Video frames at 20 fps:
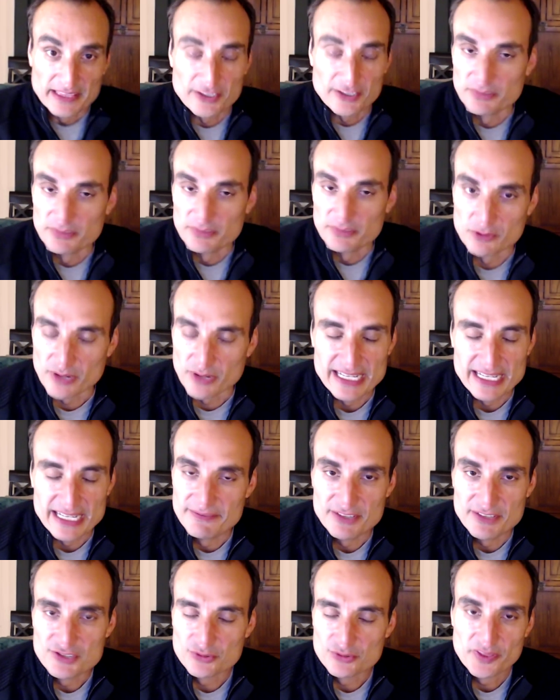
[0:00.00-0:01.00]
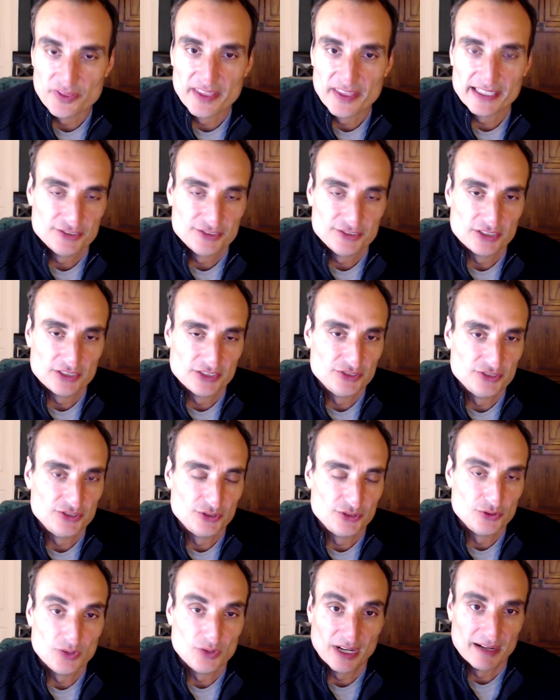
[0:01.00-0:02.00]
I think there's some great individual things you can
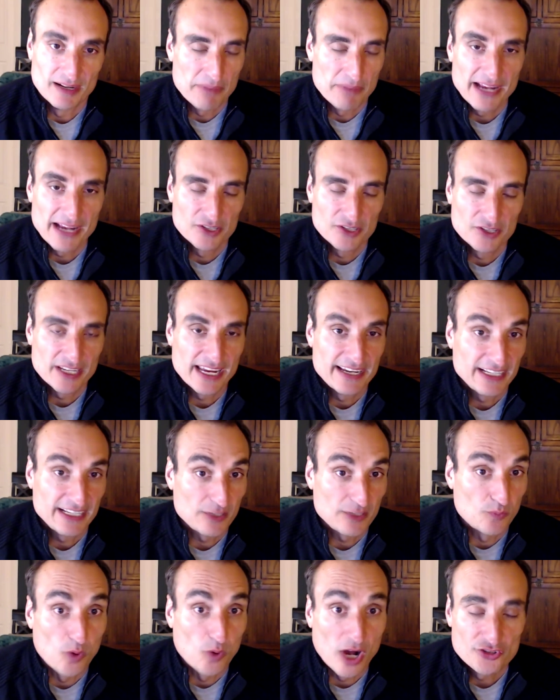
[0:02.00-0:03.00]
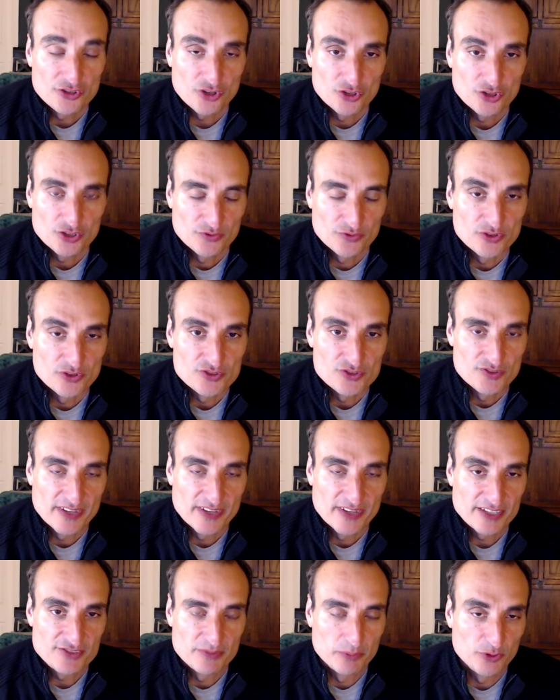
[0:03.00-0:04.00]
do. Buy organic, wash all your fruits and
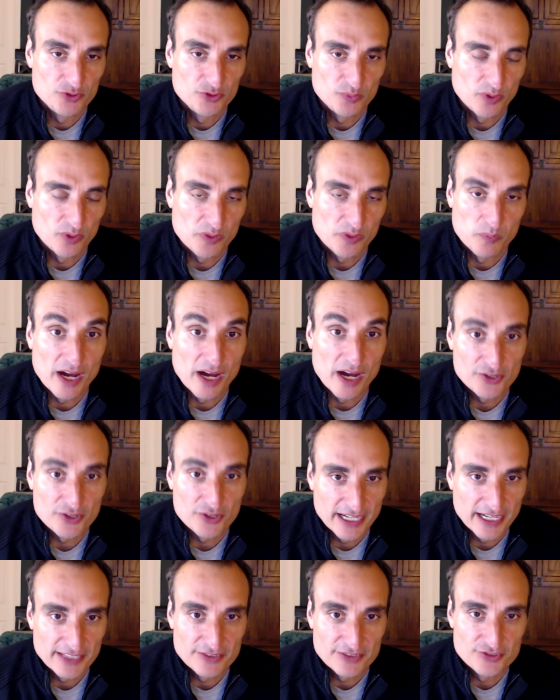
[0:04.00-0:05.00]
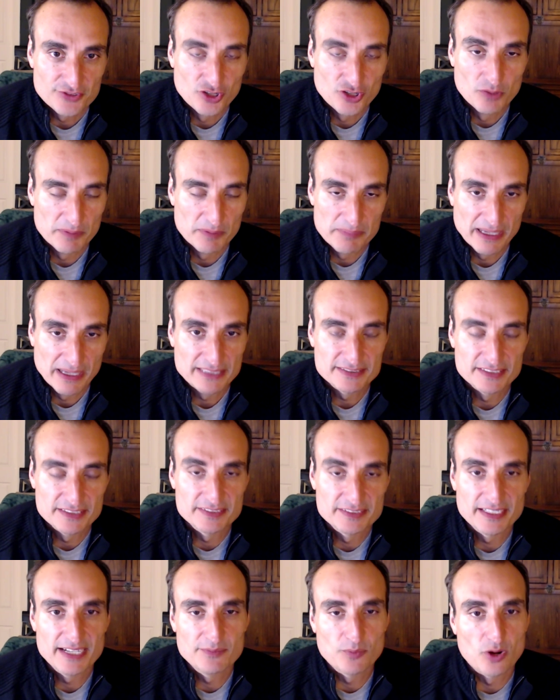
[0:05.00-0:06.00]
vegetables with water and soap, a
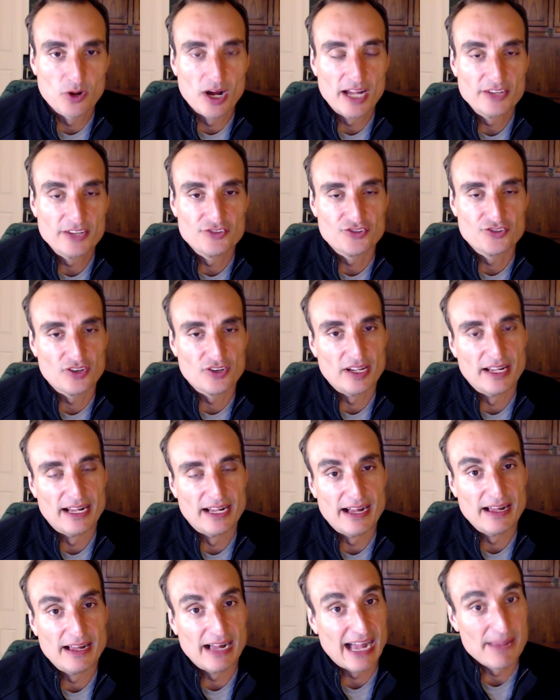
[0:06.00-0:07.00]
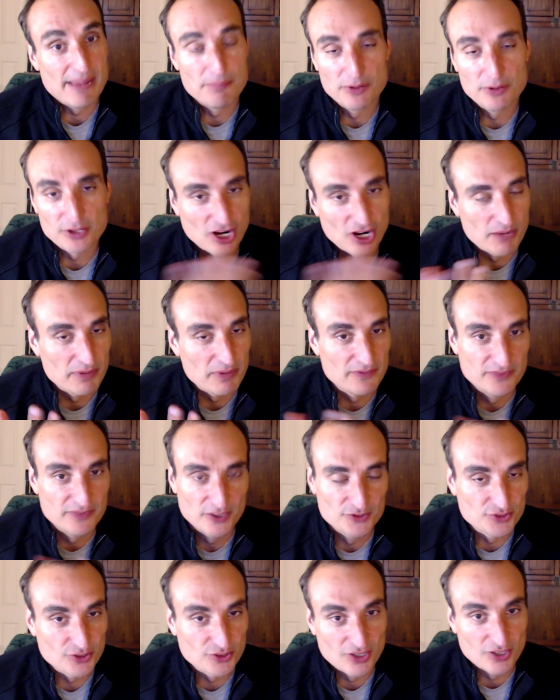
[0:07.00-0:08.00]
pesticide wash. I put a carbon
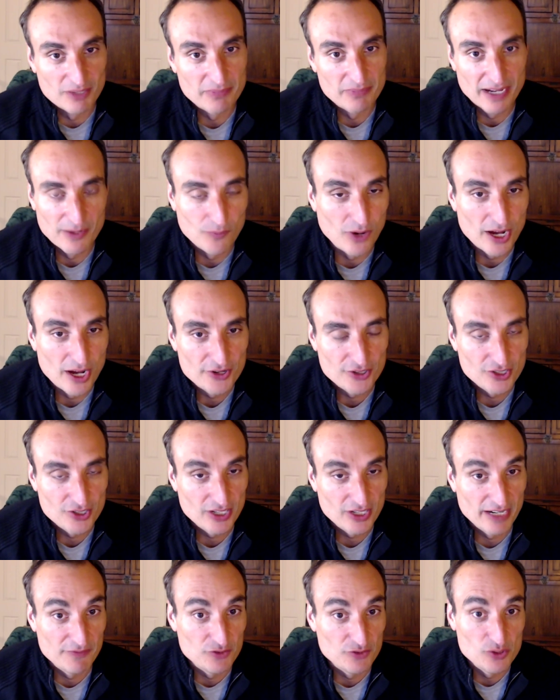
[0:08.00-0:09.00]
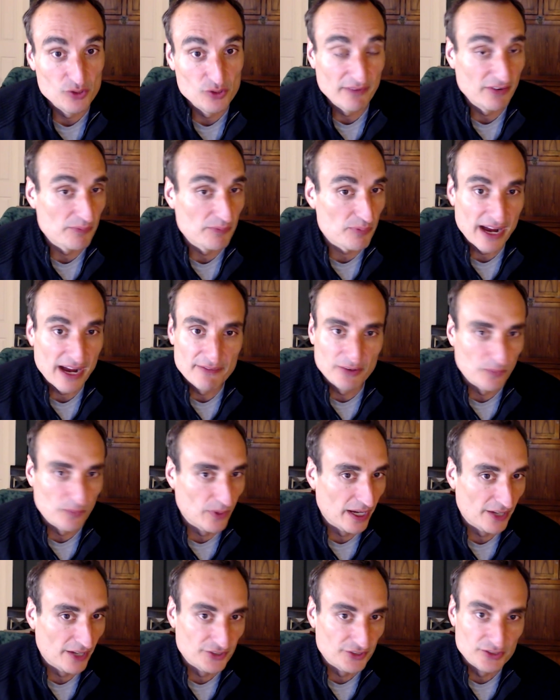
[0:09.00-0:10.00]
filter on my water. If you have a private
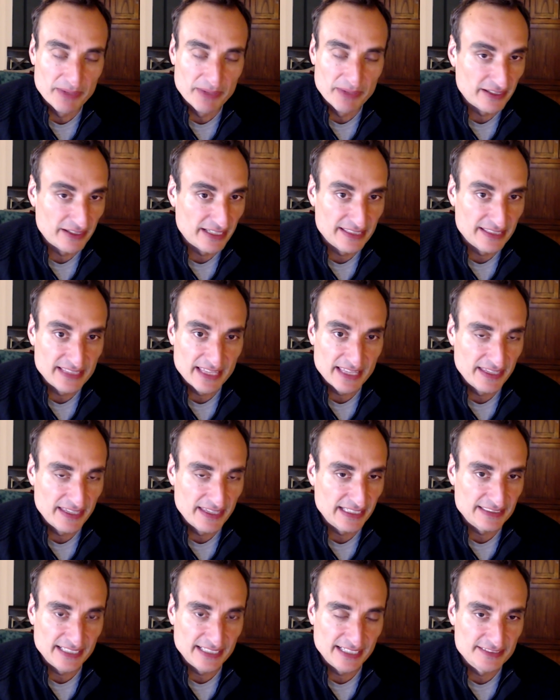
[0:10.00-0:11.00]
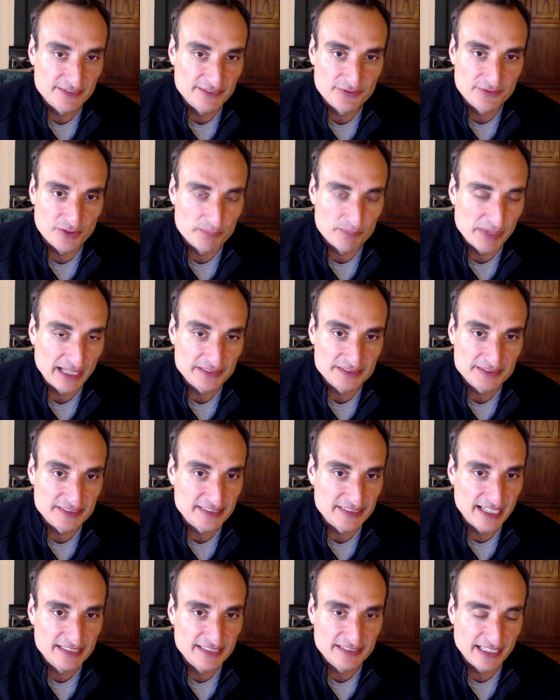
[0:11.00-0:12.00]
well, you better get that thing tested for
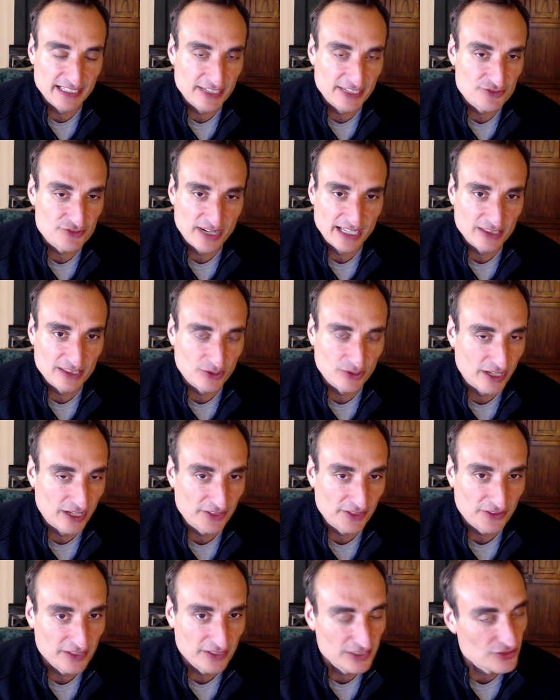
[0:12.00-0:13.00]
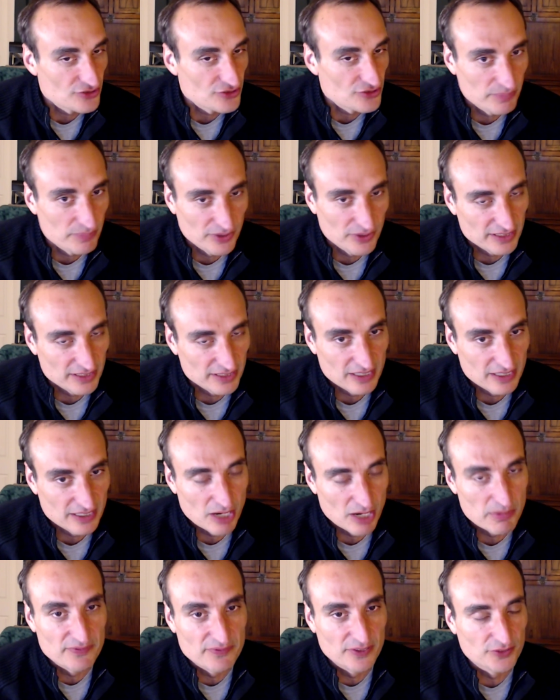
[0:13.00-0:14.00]
pesticides and trichloroethylene. You should put a
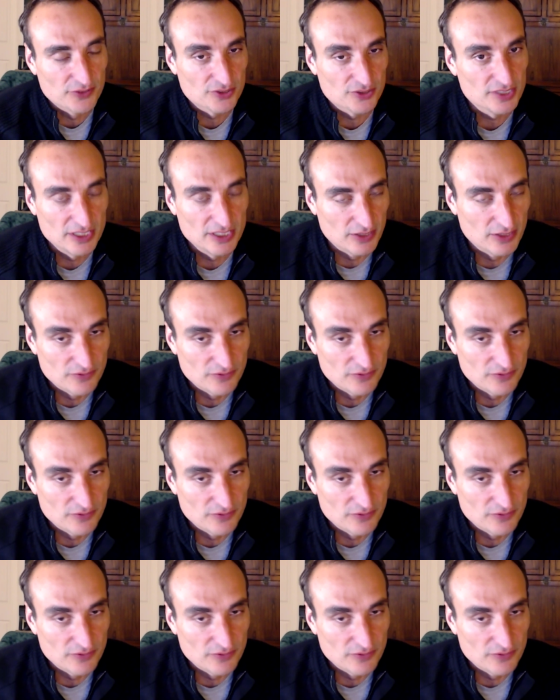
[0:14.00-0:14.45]
carbon filter,